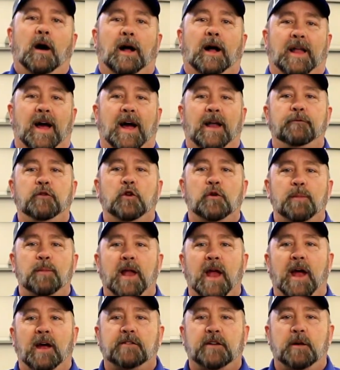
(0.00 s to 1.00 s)
A lot of you have
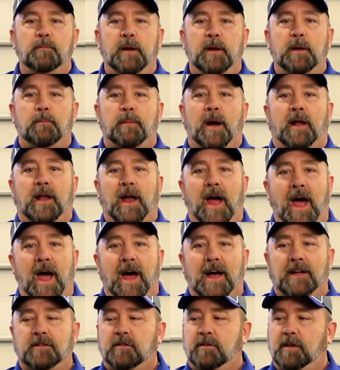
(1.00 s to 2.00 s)
been asking me about
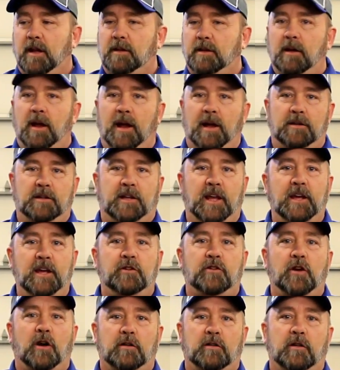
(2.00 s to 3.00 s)
hats and
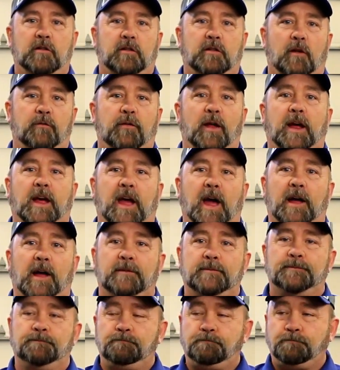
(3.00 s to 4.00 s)
t-shirts and stuff like
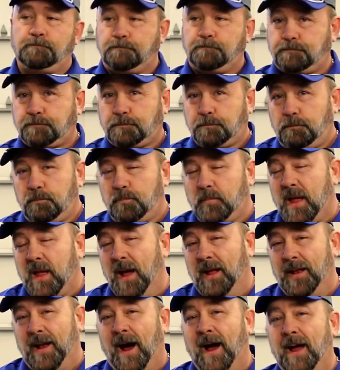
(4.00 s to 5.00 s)
that.
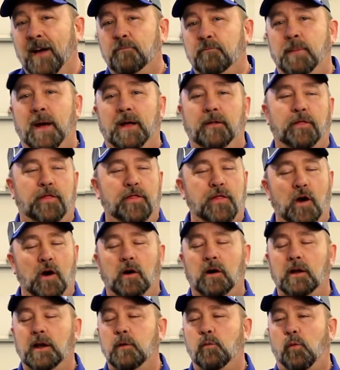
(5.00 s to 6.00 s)
And I have been
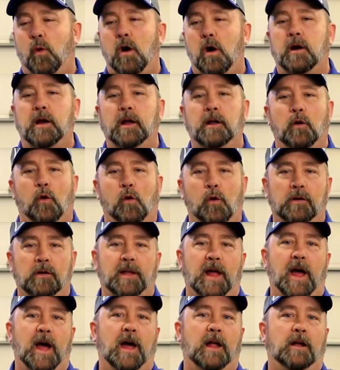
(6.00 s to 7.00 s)
thoroughly working
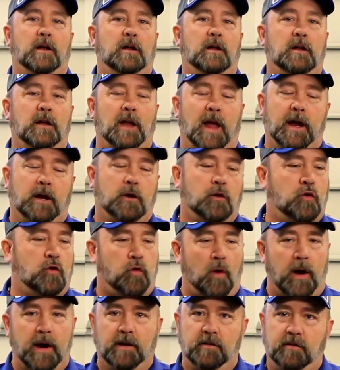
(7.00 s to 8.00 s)
on that like
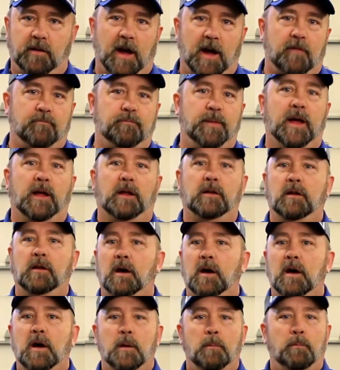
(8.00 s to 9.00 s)
crazy. I've
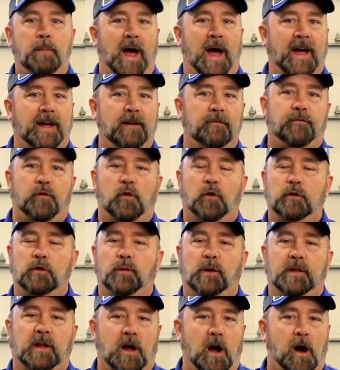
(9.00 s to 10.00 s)
been back and
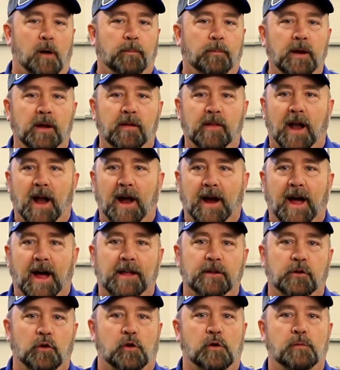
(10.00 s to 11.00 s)
forth with the company that I
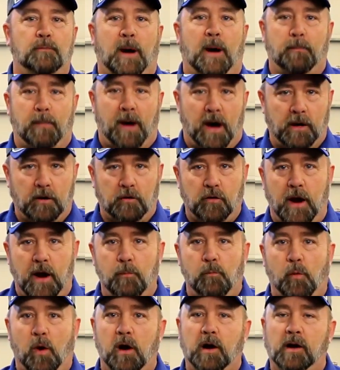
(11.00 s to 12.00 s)
got doing my
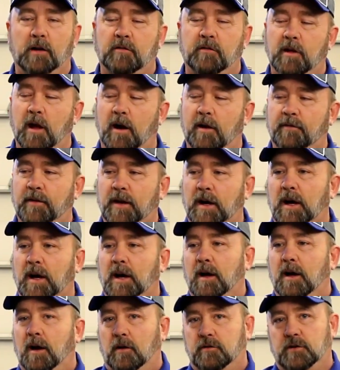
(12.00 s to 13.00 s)
monogram work and stuff.
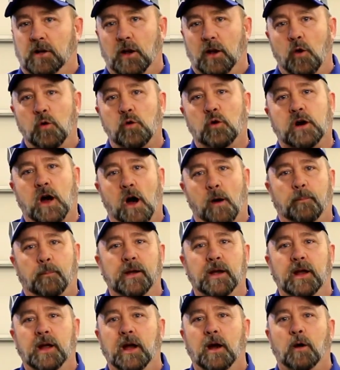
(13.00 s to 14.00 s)
There's a local
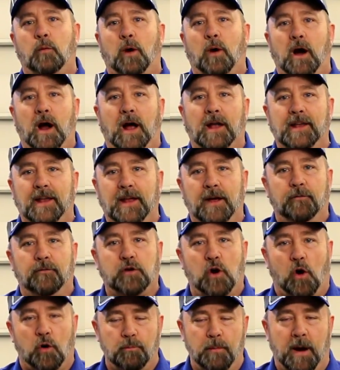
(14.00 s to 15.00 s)
company here where I
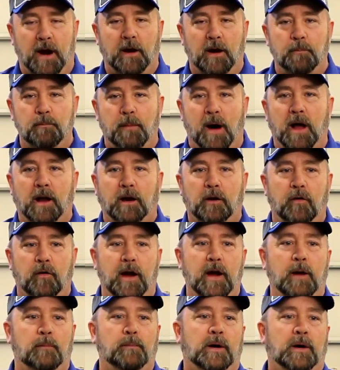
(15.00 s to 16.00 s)
live called Maryland
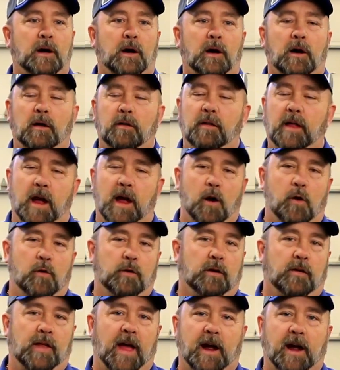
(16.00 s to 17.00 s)
Monogram. The
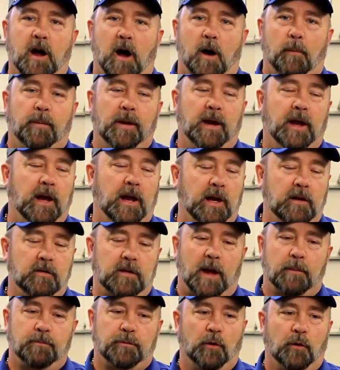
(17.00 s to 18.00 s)
owner of that company,
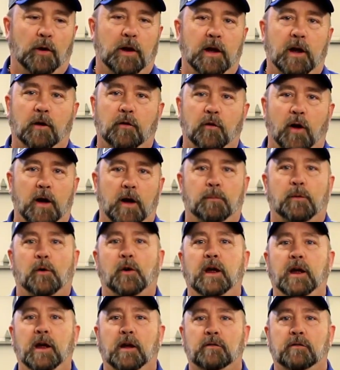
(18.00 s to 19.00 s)
he's absolutely incredible.
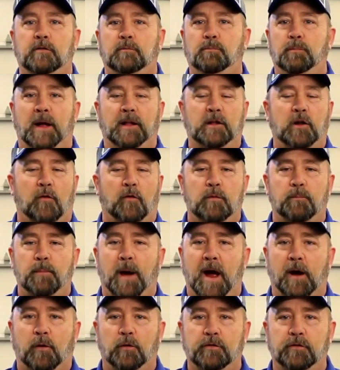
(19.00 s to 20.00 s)
He has bent over
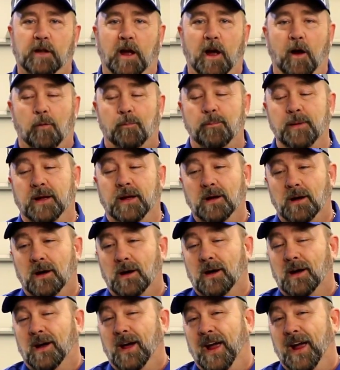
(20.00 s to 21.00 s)
backwards to help me.
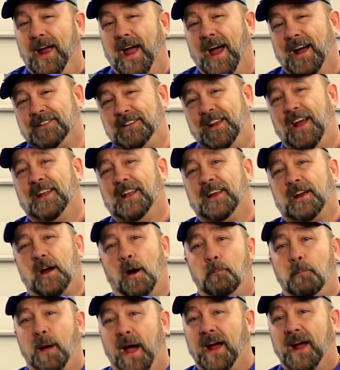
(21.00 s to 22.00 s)
He actually had to
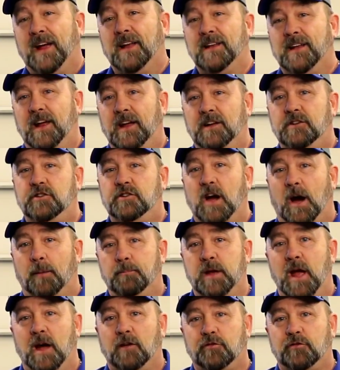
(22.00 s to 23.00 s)
come back into his
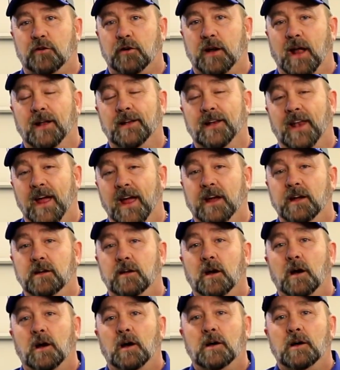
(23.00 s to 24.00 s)
shop yesterday
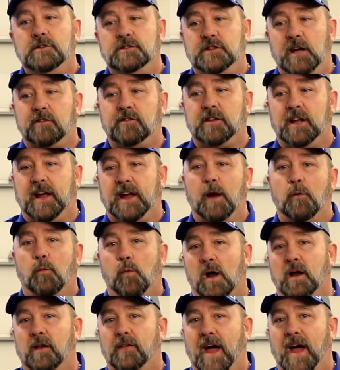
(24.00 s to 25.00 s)
late just to get
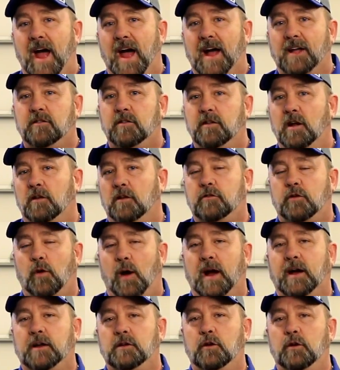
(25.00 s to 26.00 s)
one of the hats done so
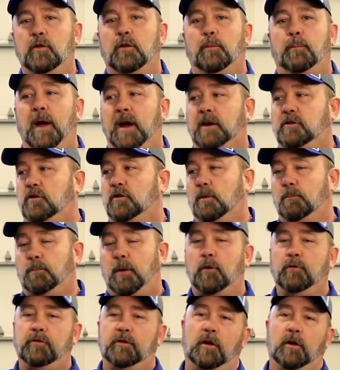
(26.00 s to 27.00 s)
I could do the picture and
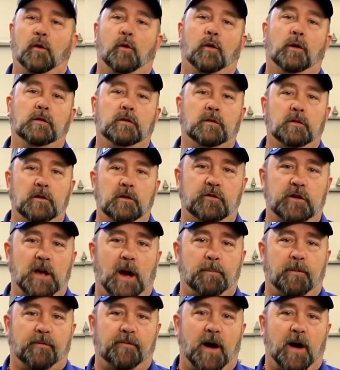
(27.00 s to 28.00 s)
post it on
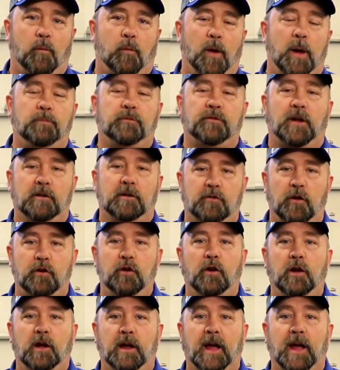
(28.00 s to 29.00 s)
Shopify website so
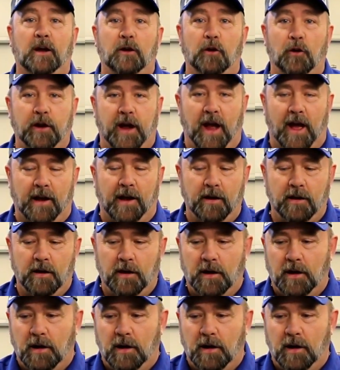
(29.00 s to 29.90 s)
you could get a look at it.